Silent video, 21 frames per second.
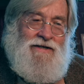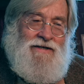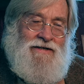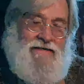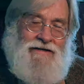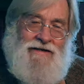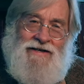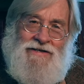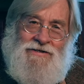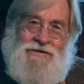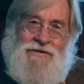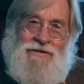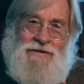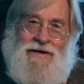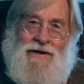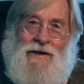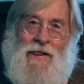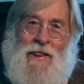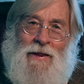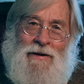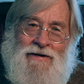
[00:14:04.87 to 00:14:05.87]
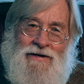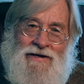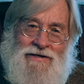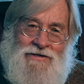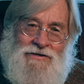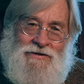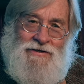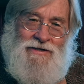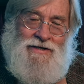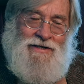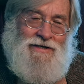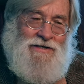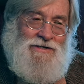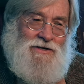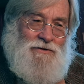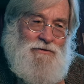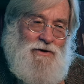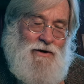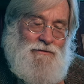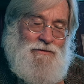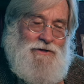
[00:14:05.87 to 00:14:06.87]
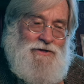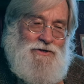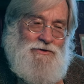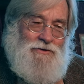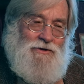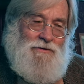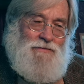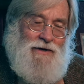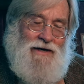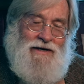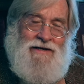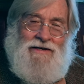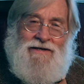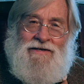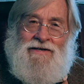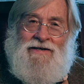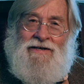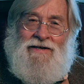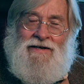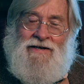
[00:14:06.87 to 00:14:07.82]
Yes, yes, it is. And what we do with pain,